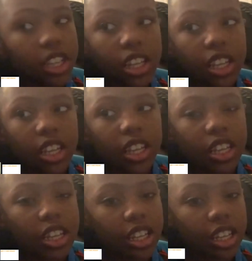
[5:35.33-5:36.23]

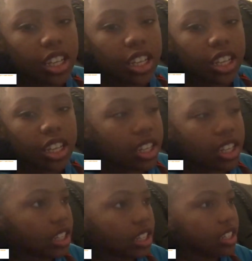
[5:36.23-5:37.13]
Okay,
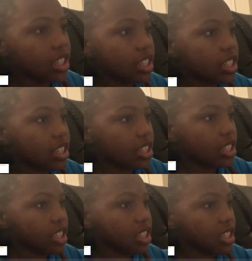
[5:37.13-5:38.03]
good, good. Thanks
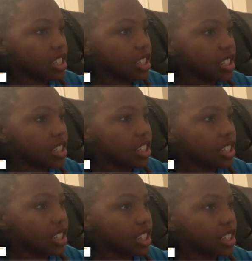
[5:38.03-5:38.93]
for coming on. That was a
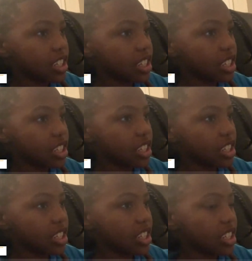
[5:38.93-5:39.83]
good answer.
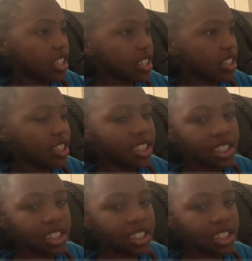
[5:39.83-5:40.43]
Mm-hmm.